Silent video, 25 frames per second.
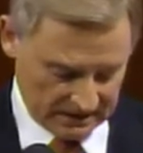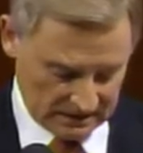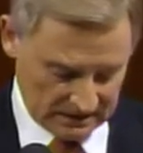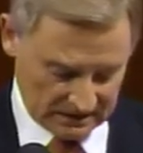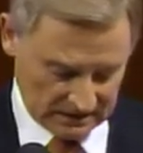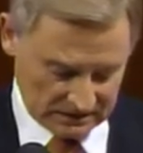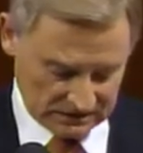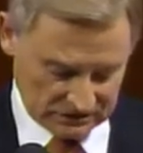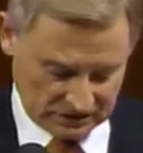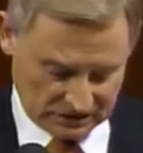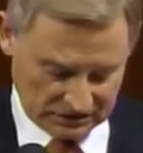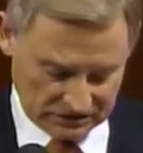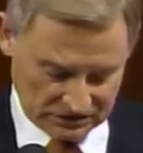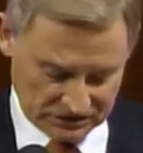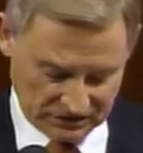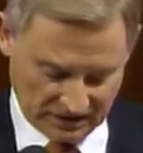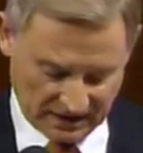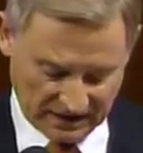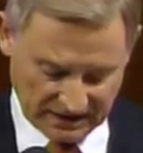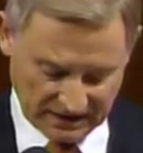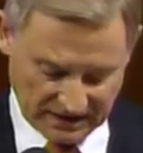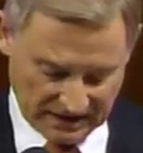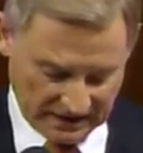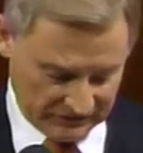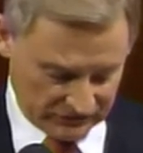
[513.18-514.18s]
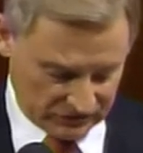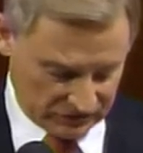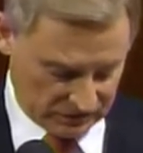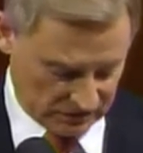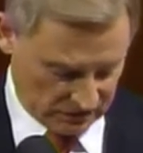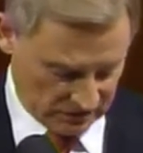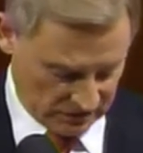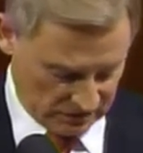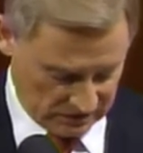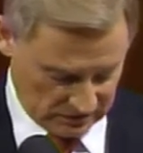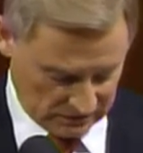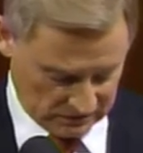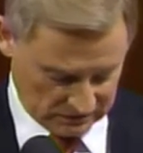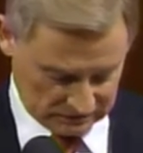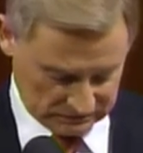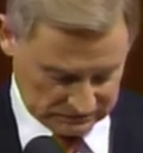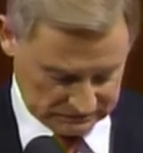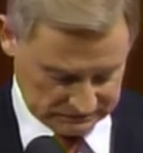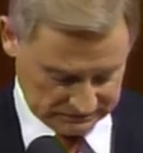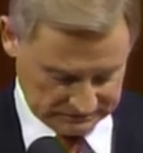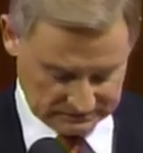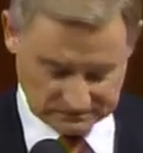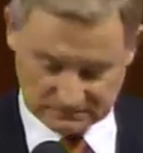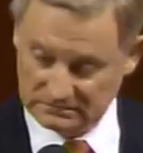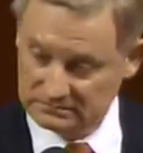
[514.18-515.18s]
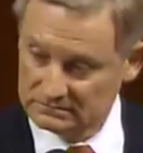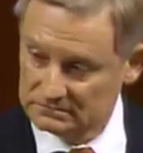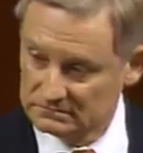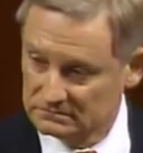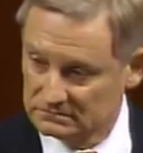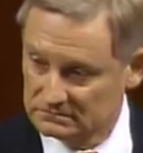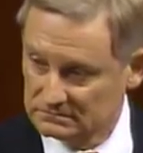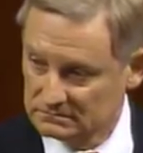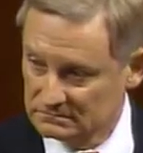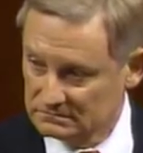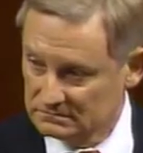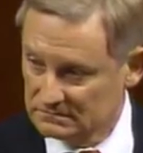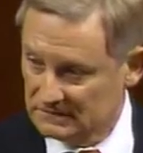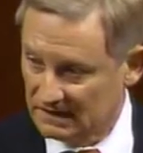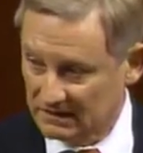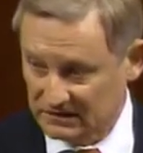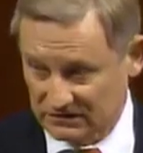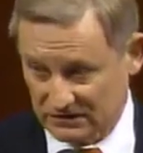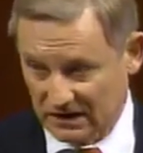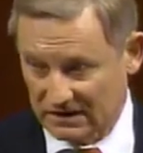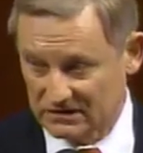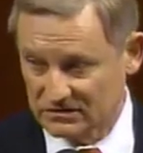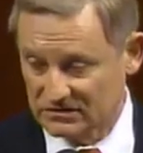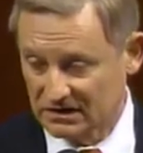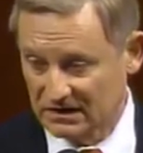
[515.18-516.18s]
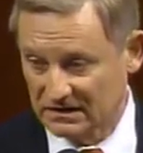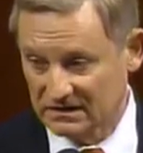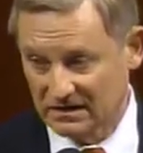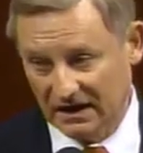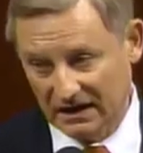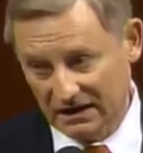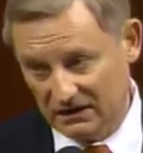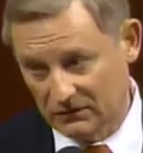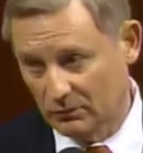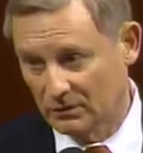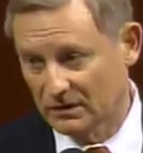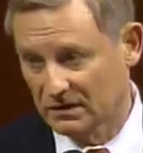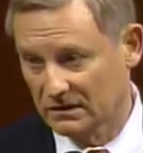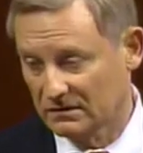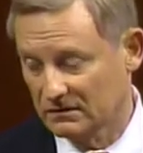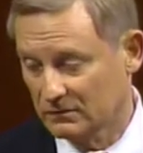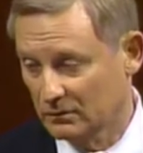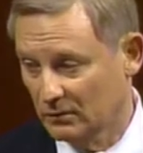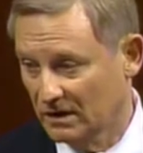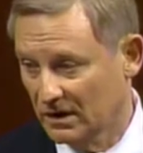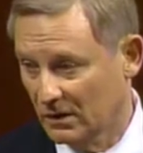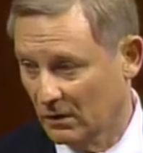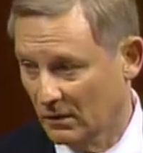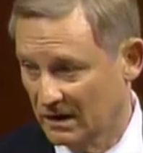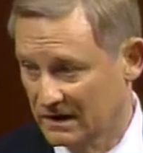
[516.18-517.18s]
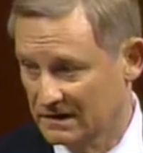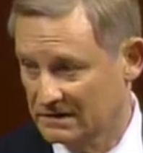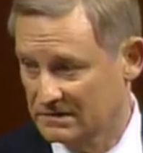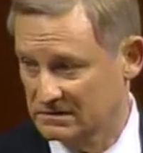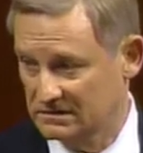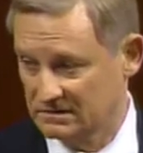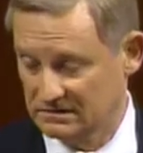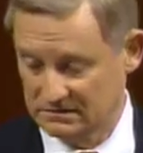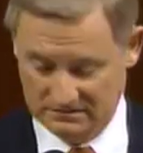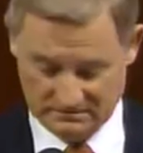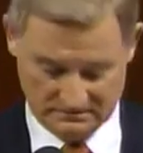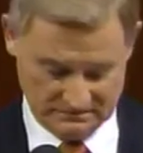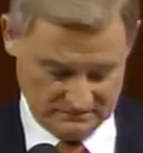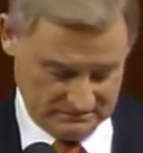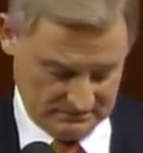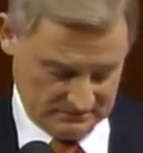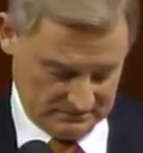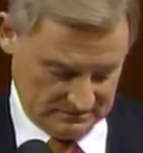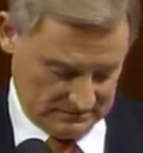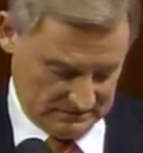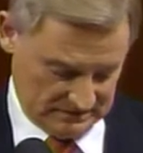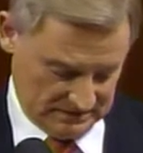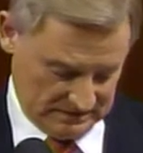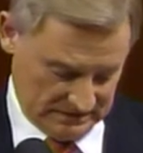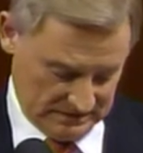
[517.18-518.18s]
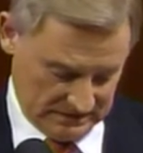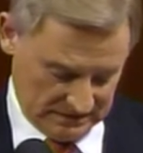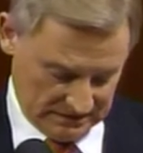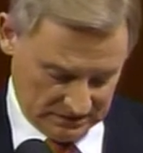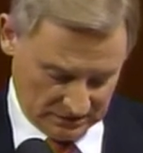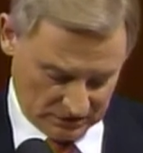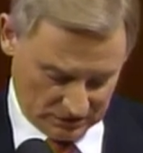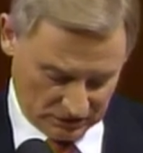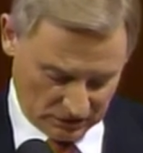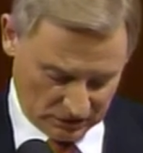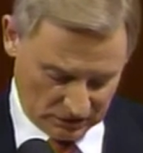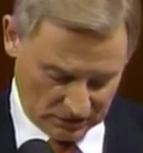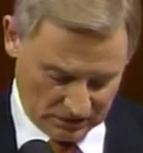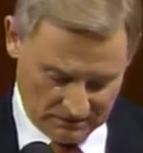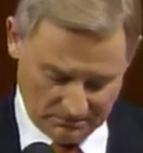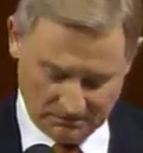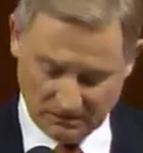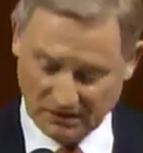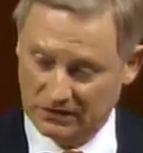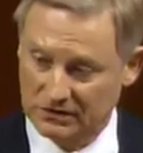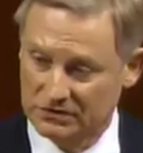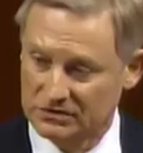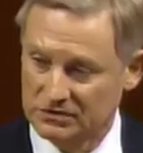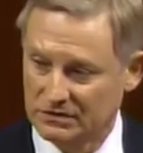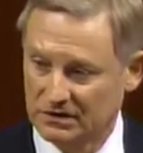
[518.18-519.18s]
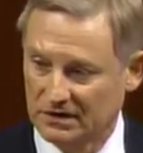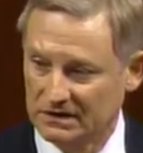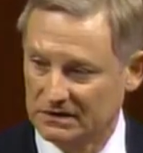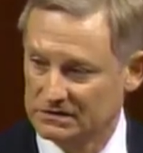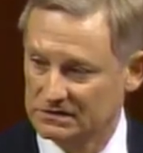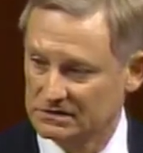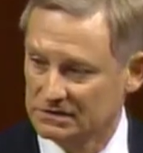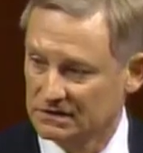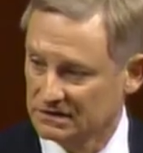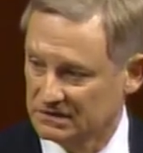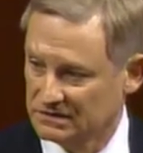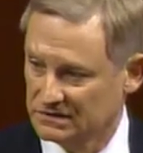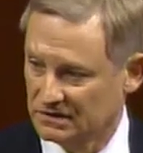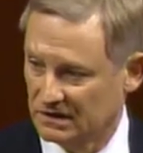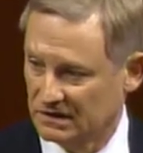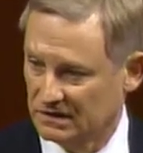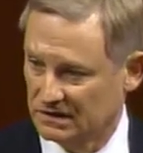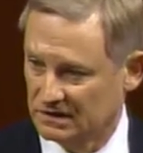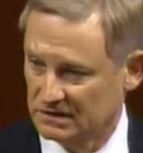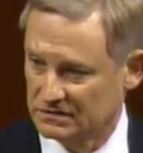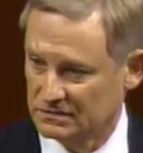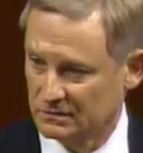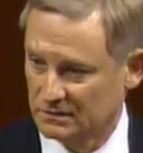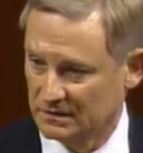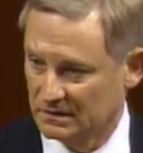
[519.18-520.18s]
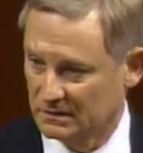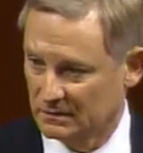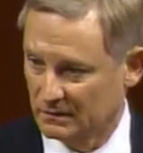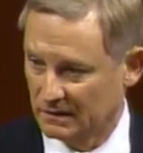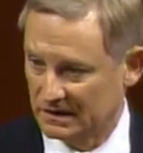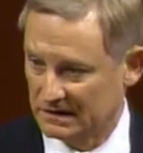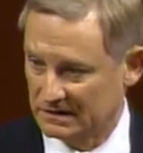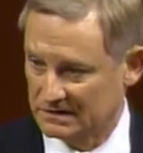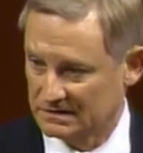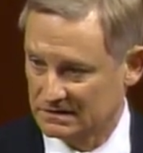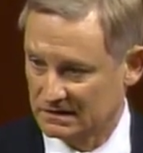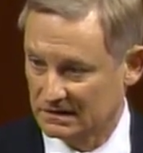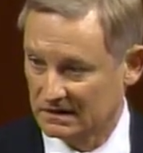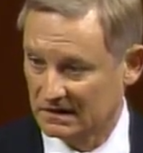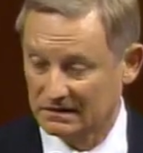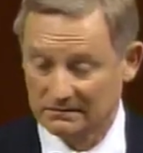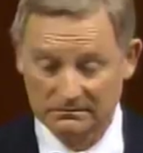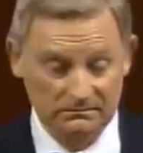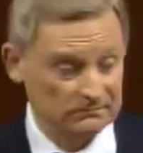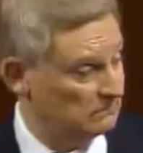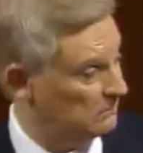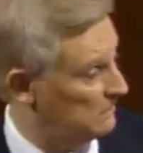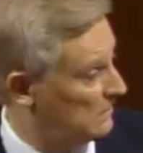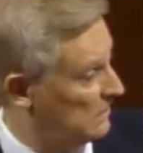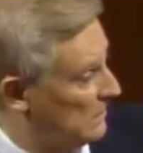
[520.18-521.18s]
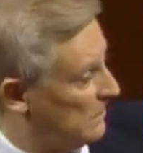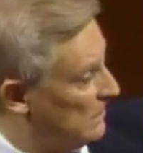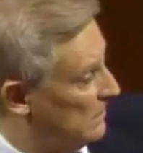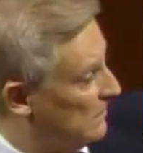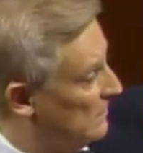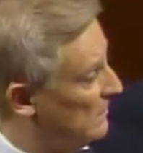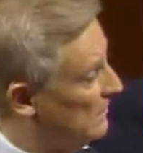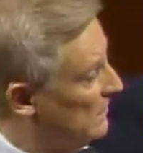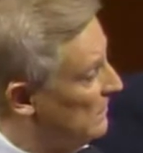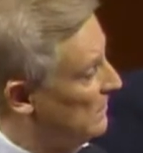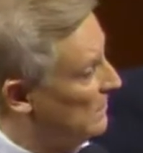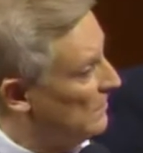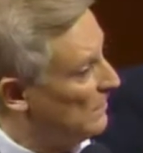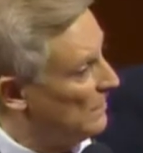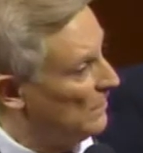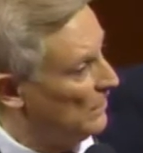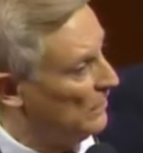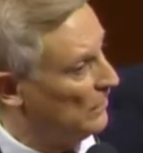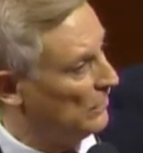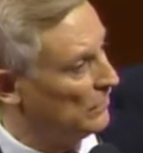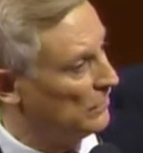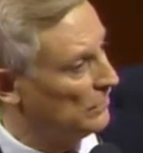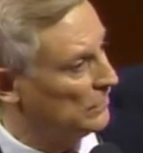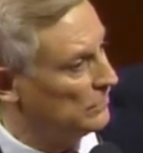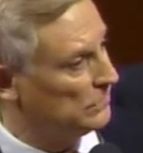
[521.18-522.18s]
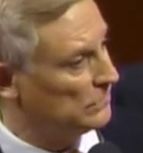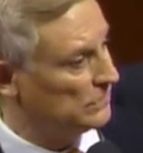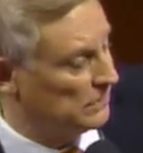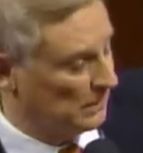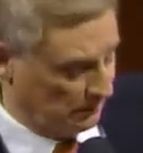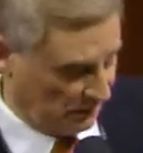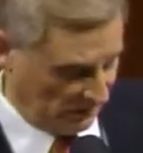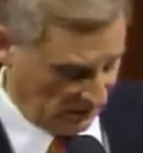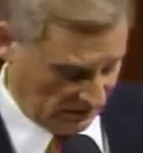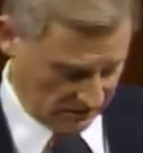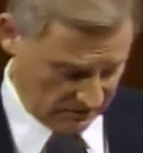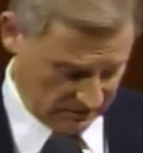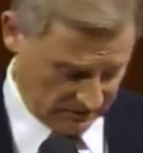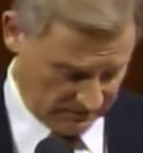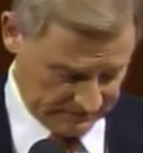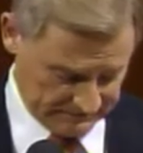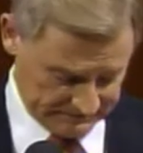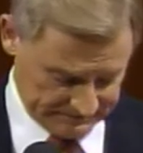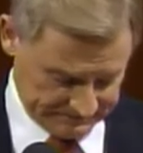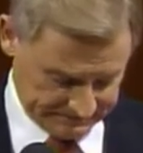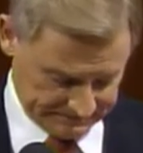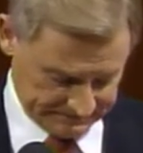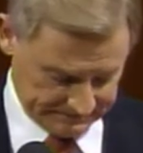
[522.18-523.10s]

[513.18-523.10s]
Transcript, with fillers: Since they, after all, as I said, they re- requested the current administration to send this request up, and here's the plan.